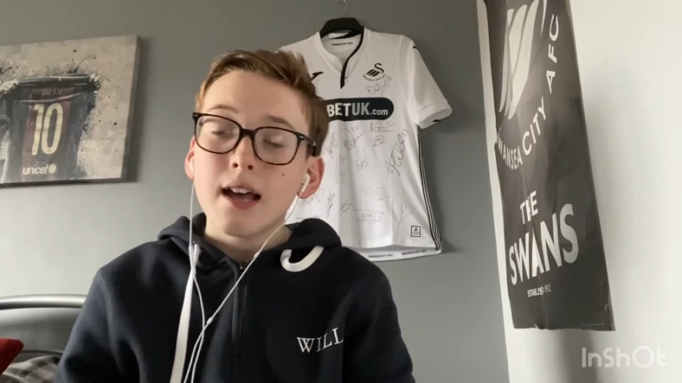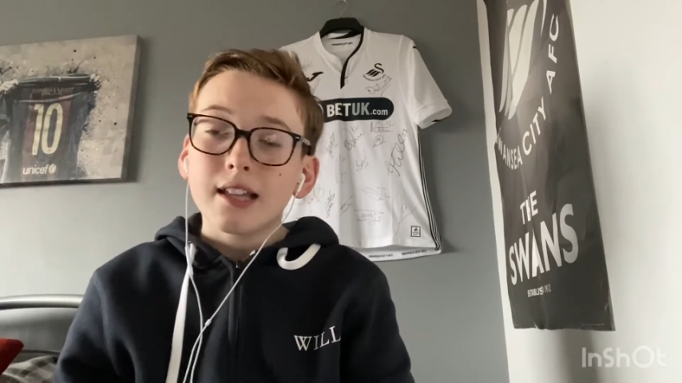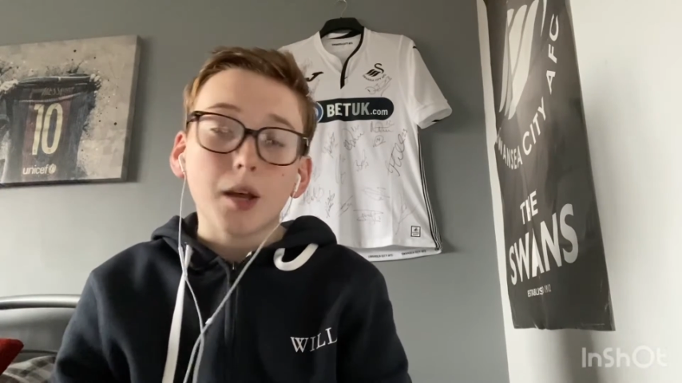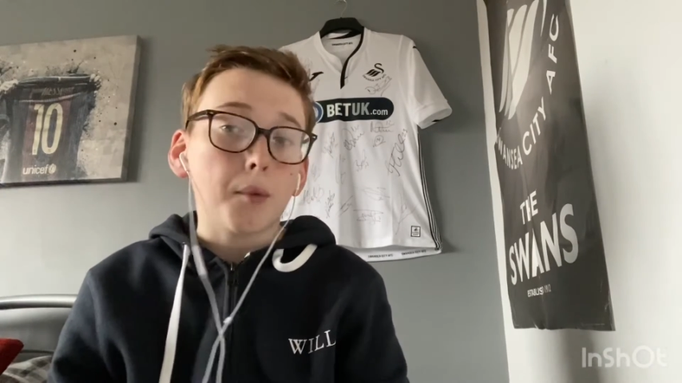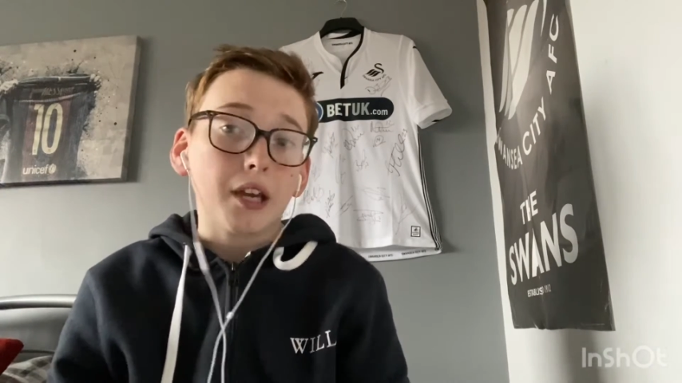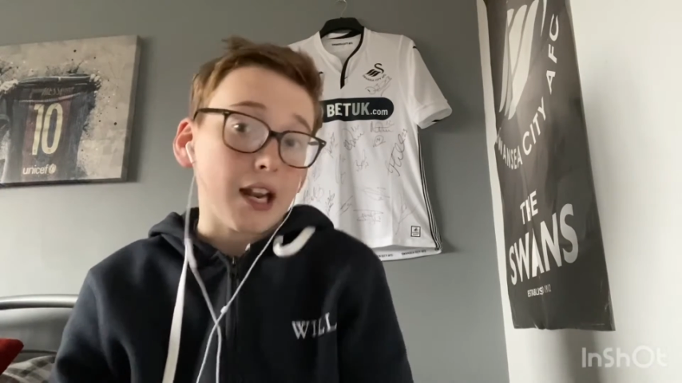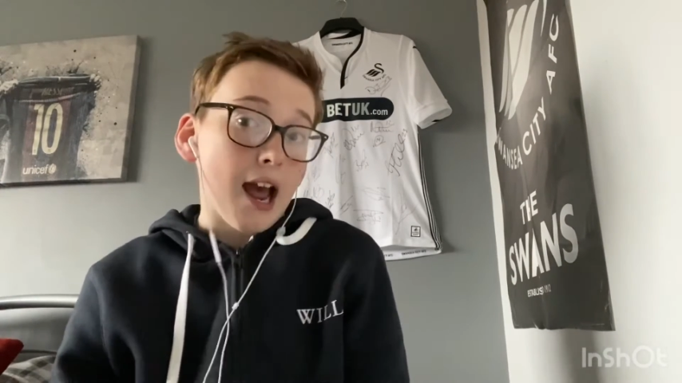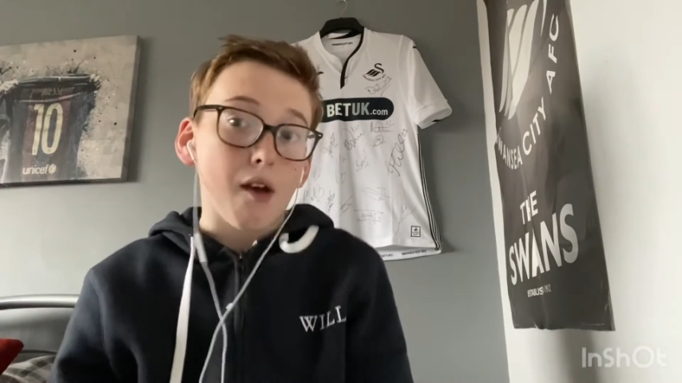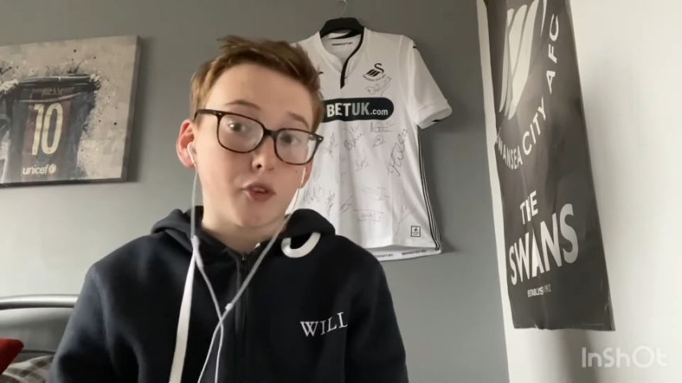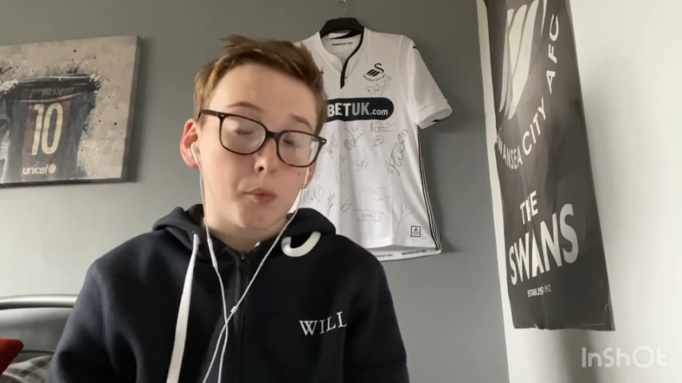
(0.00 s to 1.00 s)
then we're going to
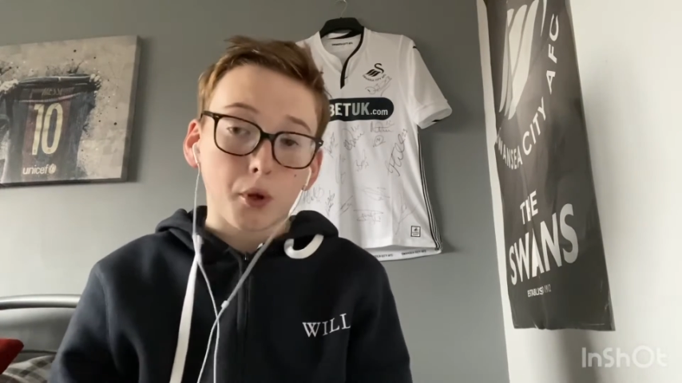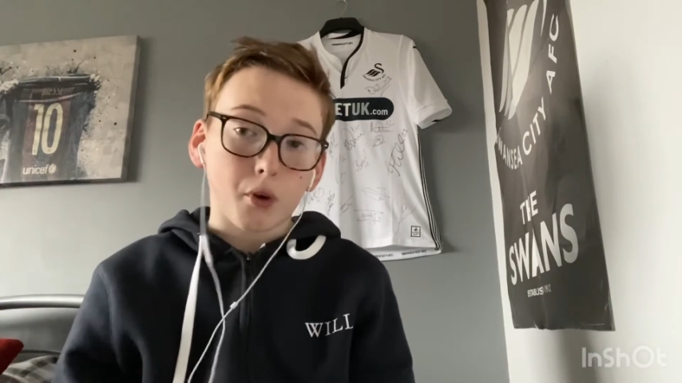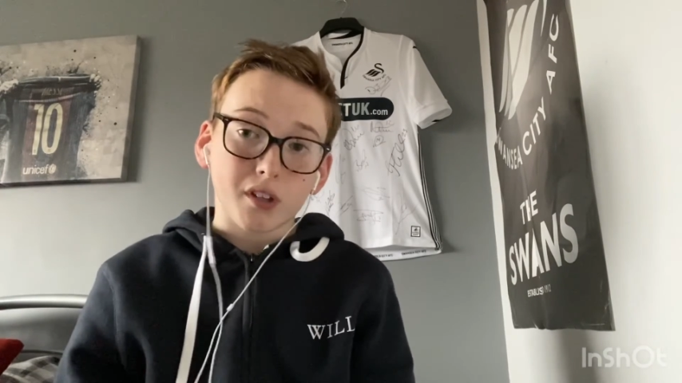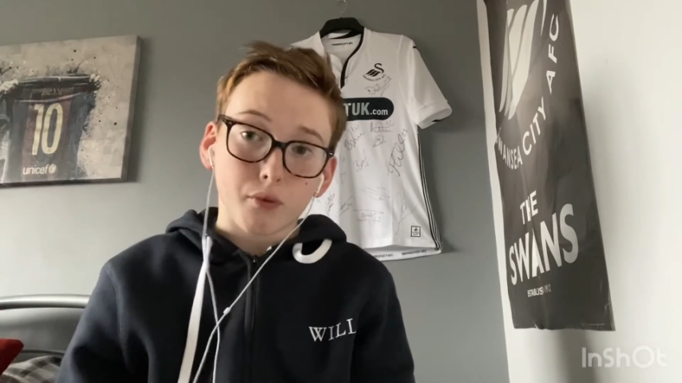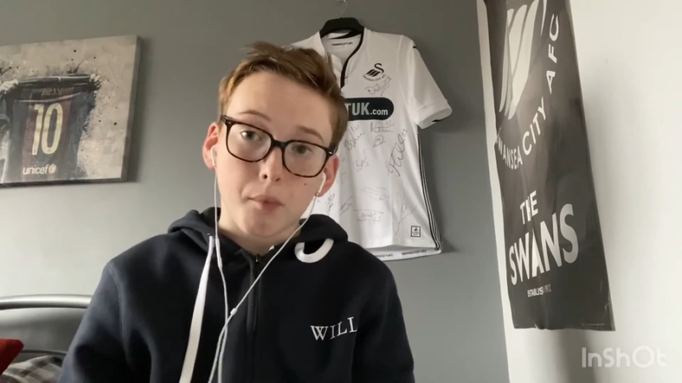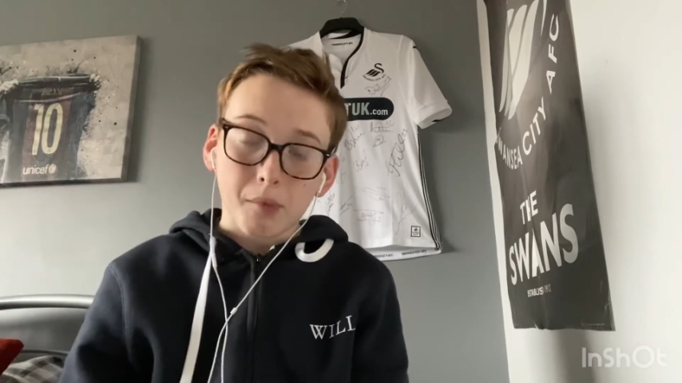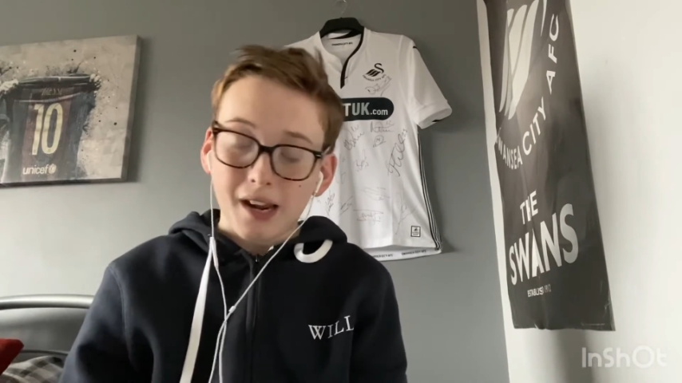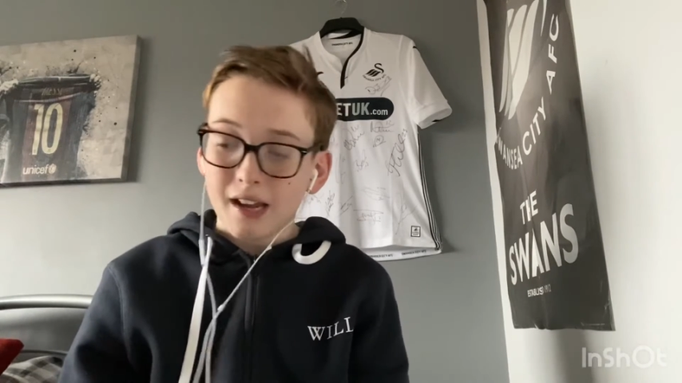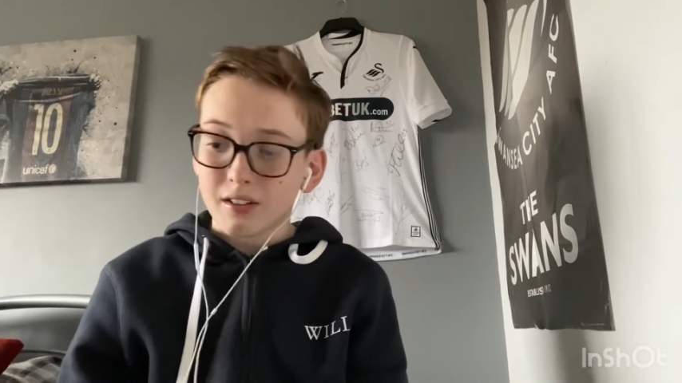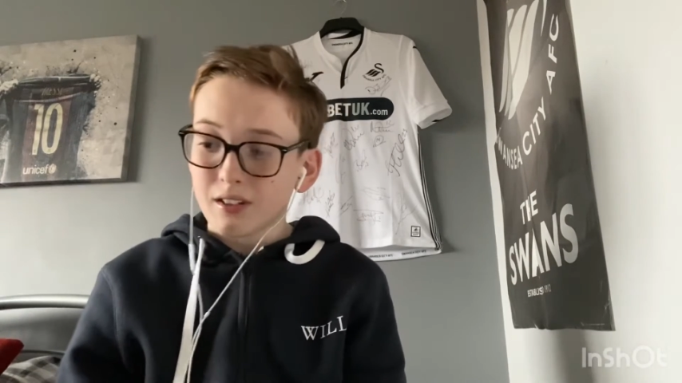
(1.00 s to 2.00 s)
have to put on different
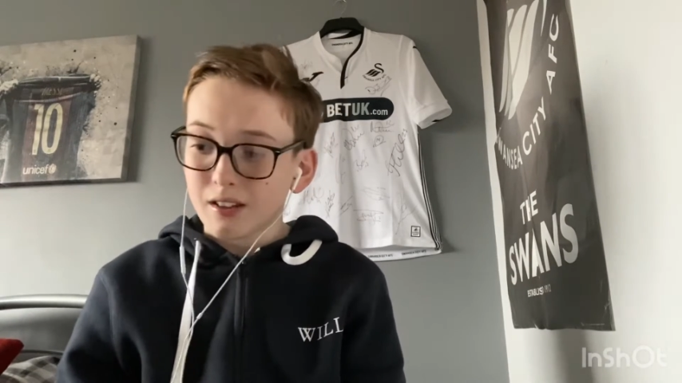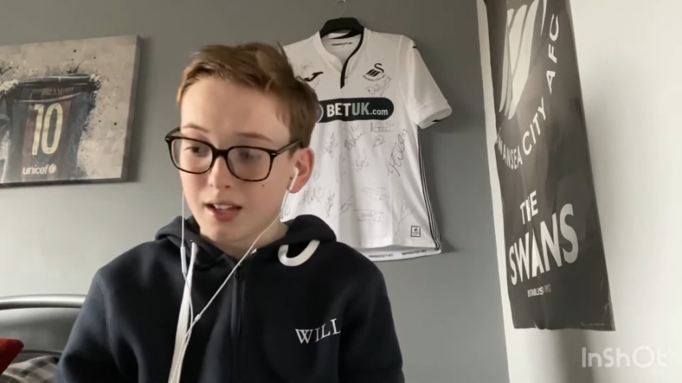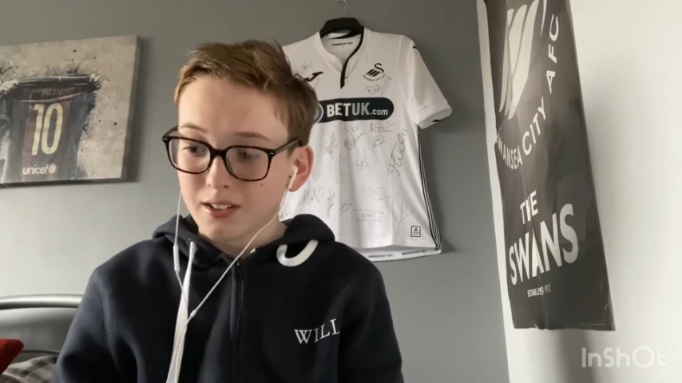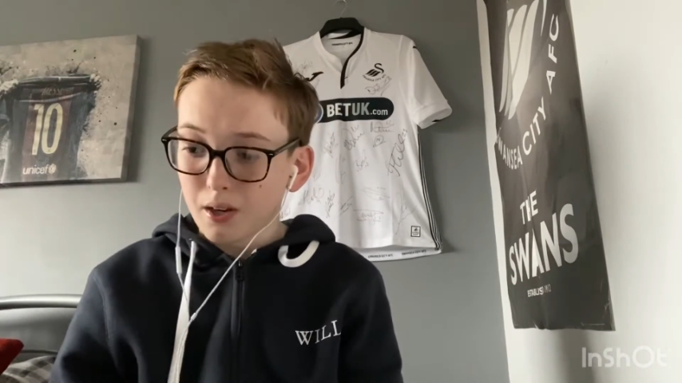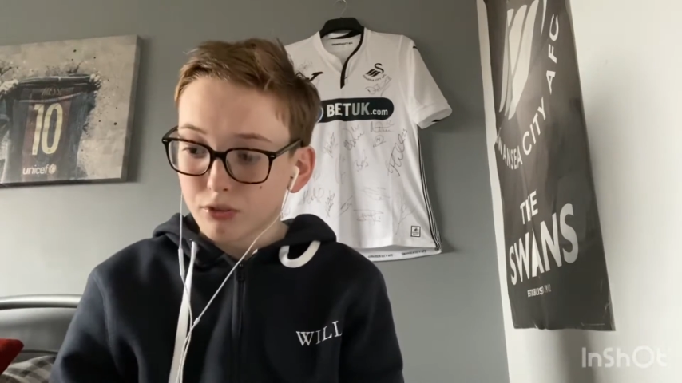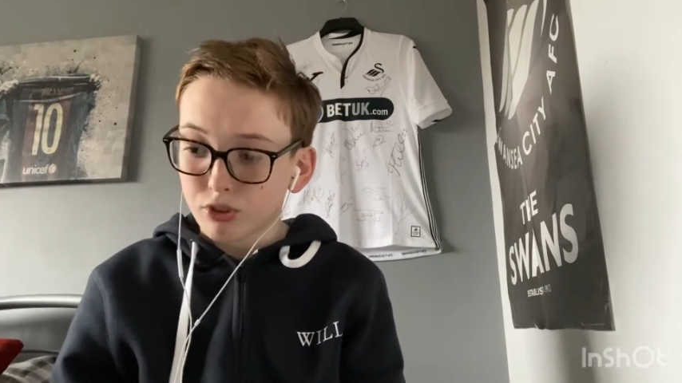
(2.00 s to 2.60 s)
players. And that's how it's